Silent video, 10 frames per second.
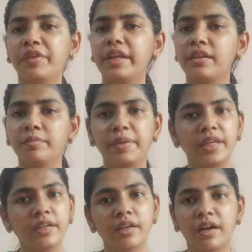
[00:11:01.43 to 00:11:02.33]
we'll
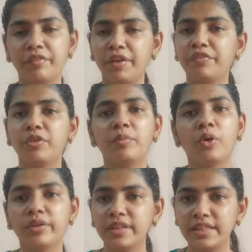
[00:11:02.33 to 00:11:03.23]
be away from
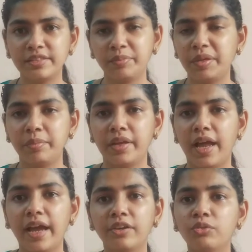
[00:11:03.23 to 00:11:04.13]
all these people.
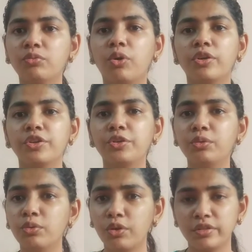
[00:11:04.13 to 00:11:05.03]
I don't want
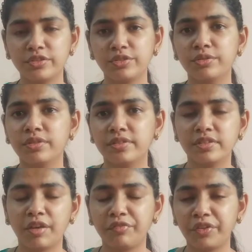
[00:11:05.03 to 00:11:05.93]
you also
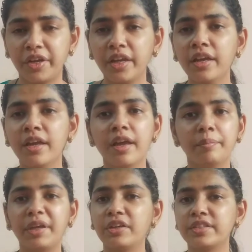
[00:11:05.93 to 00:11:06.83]
suffering,
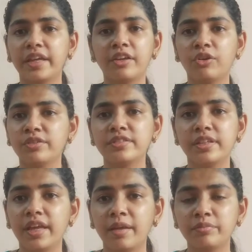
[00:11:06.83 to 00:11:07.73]
because I cannot
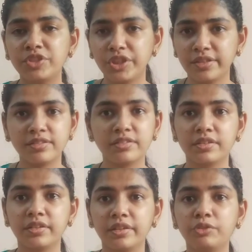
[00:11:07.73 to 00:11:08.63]
see. I'm just,
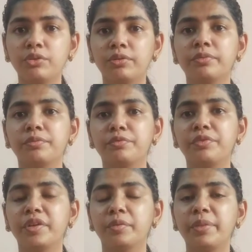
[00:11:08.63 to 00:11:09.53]

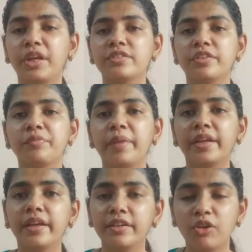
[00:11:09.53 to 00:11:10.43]
because of my
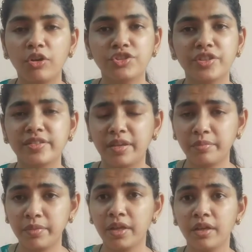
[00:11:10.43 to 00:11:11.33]
guilt conscious, I'm